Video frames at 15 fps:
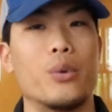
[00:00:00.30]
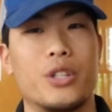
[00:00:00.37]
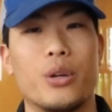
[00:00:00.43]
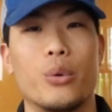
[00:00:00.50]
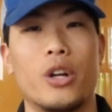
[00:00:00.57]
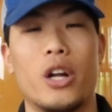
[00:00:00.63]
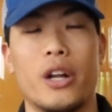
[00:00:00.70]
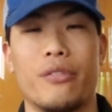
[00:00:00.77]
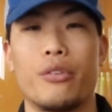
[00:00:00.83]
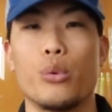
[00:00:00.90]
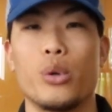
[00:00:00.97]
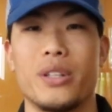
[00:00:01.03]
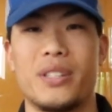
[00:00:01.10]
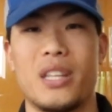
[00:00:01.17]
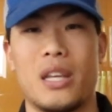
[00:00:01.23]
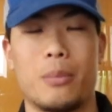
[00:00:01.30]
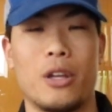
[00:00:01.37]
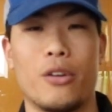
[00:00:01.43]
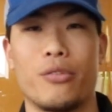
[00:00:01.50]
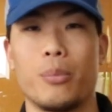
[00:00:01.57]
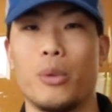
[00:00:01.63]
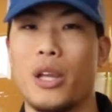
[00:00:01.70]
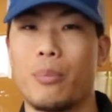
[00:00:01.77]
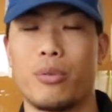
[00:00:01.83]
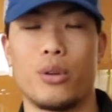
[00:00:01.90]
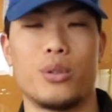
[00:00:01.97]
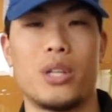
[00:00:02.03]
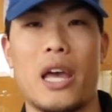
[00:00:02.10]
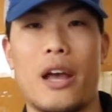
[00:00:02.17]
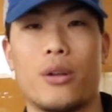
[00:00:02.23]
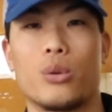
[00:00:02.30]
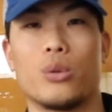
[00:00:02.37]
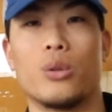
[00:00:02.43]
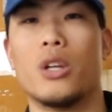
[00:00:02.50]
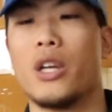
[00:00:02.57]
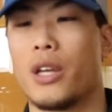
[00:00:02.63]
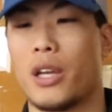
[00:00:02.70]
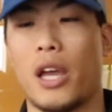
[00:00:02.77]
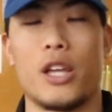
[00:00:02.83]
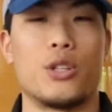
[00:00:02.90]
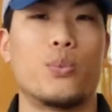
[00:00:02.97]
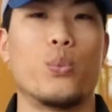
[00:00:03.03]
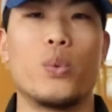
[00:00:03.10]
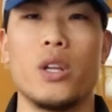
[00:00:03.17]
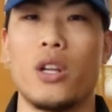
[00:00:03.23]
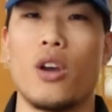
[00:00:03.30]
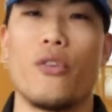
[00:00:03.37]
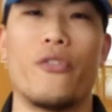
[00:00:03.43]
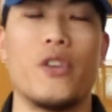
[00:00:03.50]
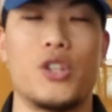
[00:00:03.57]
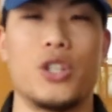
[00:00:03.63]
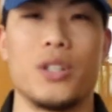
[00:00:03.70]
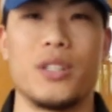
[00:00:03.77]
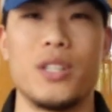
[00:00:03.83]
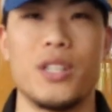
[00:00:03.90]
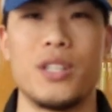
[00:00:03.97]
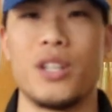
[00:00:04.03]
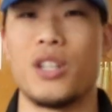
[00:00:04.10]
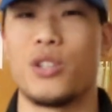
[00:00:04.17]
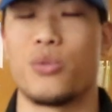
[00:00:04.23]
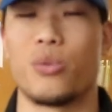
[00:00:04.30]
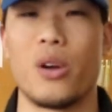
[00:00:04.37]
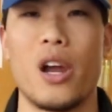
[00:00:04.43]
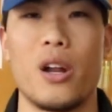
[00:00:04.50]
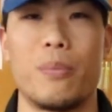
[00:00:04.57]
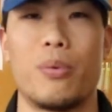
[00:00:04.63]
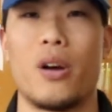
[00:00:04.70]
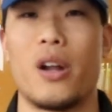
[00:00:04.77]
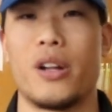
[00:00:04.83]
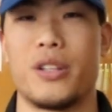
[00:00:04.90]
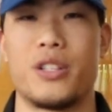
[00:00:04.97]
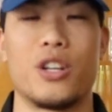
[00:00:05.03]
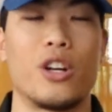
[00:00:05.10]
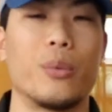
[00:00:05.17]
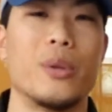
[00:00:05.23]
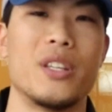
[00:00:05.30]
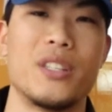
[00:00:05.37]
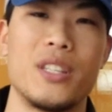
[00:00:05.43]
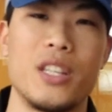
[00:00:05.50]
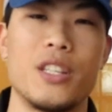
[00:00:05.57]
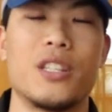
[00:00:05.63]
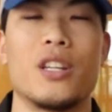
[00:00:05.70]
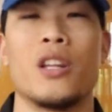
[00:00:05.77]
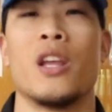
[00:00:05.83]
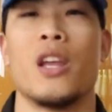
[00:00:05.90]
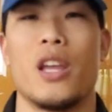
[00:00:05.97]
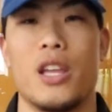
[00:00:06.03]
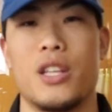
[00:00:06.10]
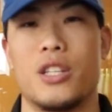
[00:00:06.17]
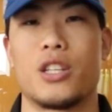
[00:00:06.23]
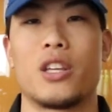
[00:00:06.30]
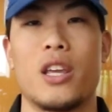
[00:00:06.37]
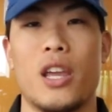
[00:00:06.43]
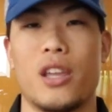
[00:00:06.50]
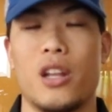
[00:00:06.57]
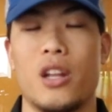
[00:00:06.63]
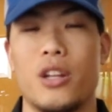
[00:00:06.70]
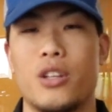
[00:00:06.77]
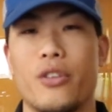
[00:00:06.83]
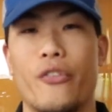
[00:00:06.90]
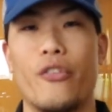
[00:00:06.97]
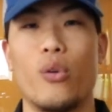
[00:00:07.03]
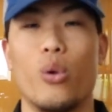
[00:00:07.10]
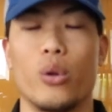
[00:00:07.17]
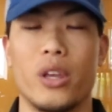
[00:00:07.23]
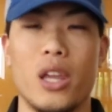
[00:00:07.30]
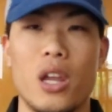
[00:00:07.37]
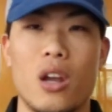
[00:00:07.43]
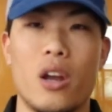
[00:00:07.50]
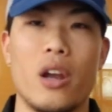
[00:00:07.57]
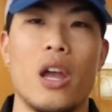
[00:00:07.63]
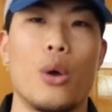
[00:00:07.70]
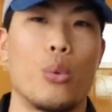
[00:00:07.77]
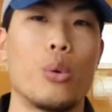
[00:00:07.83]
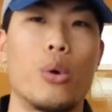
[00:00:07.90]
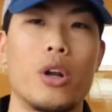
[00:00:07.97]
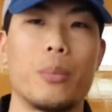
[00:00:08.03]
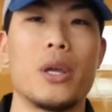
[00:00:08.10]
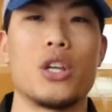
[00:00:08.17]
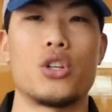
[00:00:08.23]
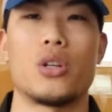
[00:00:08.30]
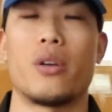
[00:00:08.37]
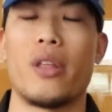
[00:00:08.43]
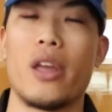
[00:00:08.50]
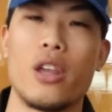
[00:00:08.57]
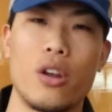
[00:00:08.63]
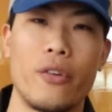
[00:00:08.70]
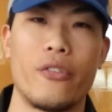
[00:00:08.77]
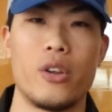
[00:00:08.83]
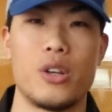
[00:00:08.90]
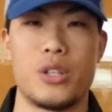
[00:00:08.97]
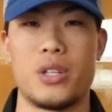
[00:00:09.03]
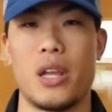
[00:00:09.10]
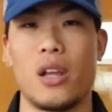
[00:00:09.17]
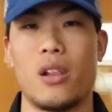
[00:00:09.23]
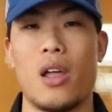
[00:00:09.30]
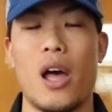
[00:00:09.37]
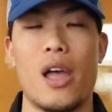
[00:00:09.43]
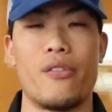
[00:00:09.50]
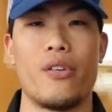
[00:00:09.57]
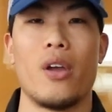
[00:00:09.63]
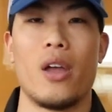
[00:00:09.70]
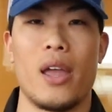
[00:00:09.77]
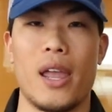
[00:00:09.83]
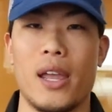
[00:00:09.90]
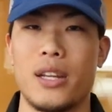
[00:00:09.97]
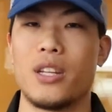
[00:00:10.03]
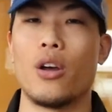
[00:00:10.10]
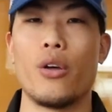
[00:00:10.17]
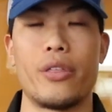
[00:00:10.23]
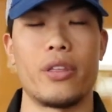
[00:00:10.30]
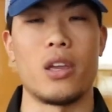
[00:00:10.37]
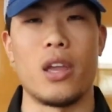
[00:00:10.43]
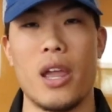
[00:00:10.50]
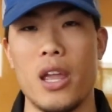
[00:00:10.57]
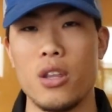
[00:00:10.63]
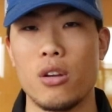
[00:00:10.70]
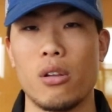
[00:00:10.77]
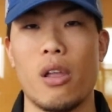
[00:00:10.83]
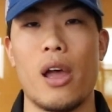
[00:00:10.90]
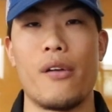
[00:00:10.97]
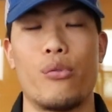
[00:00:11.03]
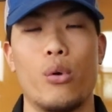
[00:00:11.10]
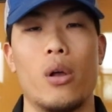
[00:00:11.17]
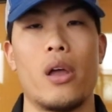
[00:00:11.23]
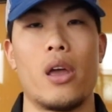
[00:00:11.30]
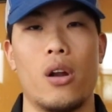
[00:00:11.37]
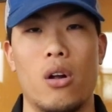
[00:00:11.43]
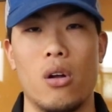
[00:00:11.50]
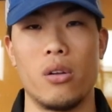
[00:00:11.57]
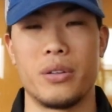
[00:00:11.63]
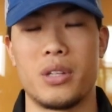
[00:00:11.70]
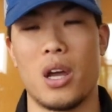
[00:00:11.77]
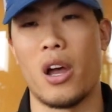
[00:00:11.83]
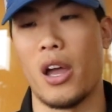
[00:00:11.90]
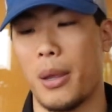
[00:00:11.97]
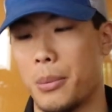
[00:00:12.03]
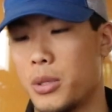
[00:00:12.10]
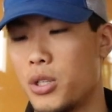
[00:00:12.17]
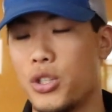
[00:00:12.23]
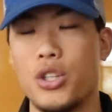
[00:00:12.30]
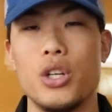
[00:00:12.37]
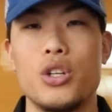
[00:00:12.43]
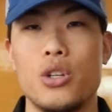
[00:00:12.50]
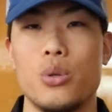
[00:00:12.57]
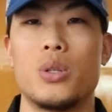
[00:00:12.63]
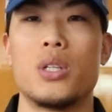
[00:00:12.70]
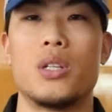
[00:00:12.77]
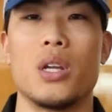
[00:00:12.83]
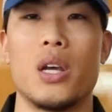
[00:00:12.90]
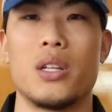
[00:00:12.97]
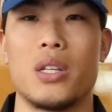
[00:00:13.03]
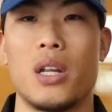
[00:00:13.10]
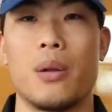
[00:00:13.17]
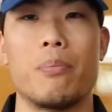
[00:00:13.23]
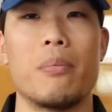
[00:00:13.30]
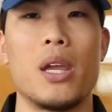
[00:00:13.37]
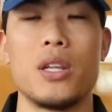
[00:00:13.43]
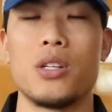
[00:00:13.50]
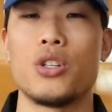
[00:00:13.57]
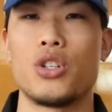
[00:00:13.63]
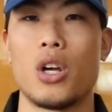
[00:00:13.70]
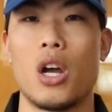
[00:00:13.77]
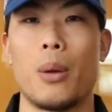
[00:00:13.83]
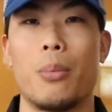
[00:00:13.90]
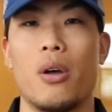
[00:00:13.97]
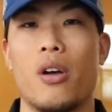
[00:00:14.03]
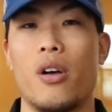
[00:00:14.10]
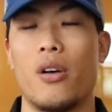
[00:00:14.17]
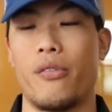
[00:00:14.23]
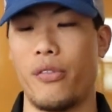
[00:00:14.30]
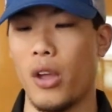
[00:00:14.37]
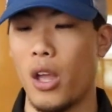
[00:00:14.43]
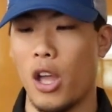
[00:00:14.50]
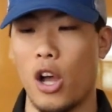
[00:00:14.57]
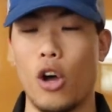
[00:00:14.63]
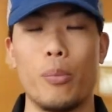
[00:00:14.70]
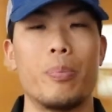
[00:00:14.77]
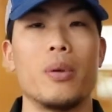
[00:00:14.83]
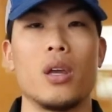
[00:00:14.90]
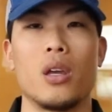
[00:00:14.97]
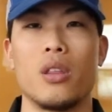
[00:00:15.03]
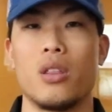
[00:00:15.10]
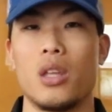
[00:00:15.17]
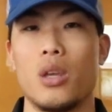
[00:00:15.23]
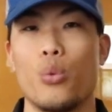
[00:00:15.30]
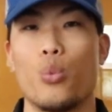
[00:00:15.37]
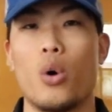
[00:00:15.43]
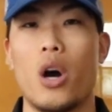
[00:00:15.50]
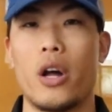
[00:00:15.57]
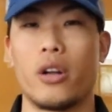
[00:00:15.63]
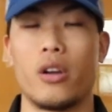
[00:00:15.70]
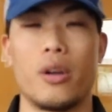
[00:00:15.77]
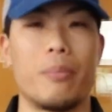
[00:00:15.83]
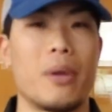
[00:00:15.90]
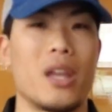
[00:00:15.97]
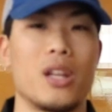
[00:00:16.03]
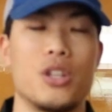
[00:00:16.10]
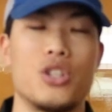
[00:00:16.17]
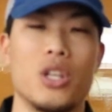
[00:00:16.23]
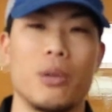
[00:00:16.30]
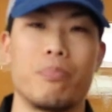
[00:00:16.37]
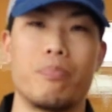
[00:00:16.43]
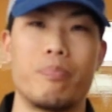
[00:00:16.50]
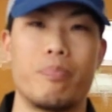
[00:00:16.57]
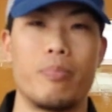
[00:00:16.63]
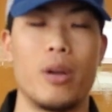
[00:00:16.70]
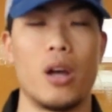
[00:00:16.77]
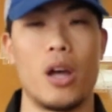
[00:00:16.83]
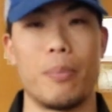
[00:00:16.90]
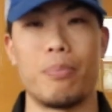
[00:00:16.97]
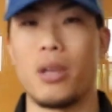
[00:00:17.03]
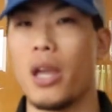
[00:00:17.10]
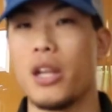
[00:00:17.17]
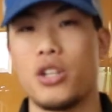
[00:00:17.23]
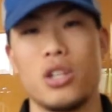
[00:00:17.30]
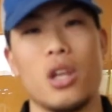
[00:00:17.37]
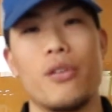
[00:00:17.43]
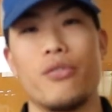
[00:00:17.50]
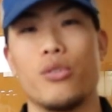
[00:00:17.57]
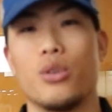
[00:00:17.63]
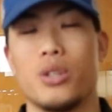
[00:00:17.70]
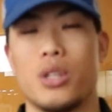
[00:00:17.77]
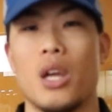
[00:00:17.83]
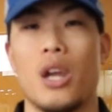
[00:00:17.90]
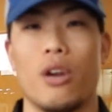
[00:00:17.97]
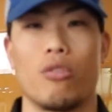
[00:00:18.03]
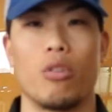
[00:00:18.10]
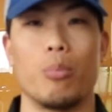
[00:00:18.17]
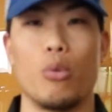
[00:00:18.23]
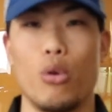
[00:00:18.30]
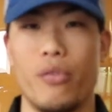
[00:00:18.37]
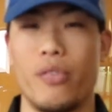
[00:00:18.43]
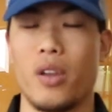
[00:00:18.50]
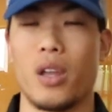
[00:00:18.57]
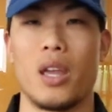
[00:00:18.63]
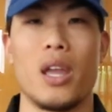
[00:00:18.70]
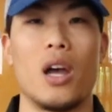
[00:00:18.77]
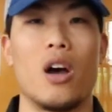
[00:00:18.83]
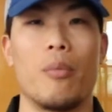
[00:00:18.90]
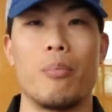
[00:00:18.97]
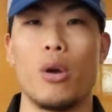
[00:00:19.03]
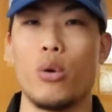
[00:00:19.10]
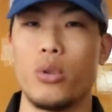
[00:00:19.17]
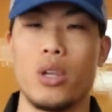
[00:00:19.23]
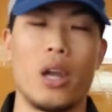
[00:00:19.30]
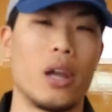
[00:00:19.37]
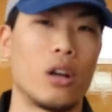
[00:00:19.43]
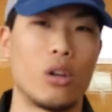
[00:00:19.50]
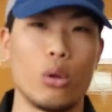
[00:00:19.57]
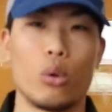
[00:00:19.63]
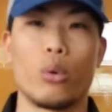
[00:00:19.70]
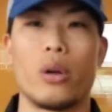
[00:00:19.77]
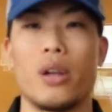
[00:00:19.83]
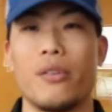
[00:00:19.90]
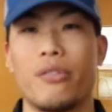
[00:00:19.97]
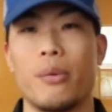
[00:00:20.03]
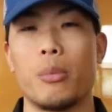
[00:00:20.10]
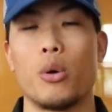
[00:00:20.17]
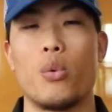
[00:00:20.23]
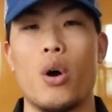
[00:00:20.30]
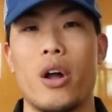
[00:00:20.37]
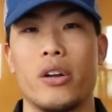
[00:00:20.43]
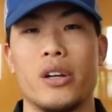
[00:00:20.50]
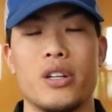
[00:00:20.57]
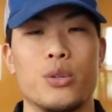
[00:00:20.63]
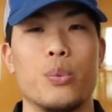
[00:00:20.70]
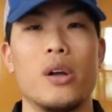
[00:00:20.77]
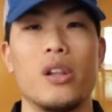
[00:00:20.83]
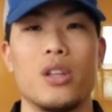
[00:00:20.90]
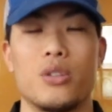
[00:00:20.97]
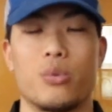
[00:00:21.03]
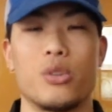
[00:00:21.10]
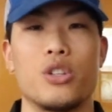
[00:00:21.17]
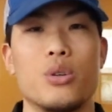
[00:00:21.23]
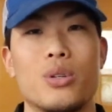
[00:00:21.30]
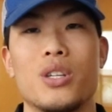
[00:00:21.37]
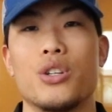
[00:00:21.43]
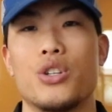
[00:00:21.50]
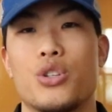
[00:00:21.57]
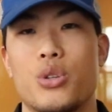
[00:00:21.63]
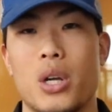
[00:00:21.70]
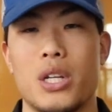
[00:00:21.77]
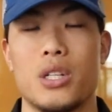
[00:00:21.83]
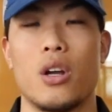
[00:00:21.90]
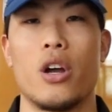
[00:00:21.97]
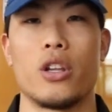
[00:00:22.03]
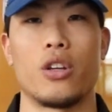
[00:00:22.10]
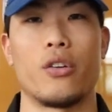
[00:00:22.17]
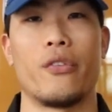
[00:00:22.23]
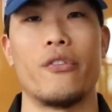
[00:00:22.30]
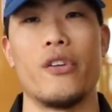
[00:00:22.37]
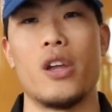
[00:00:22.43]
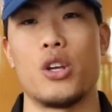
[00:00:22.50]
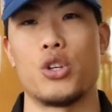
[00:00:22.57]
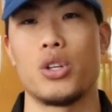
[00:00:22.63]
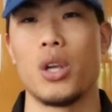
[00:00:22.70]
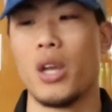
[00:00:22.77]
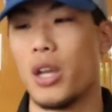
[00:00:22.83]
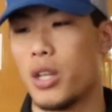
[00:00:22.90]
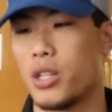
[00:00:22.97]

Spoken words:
Hey, what's going on, everyone? Sam here from Lake Pro Tackle. Guys, we know fishing season is right upon us. Tournament season is kicking into full gear. We want to make sure that your fish stay alive and healthy in your live well at all times. G-Juice does an amazing job of helping the water, managing pH levels, removing ammonia and chlorine from the water, as well as reducing stress on your fish.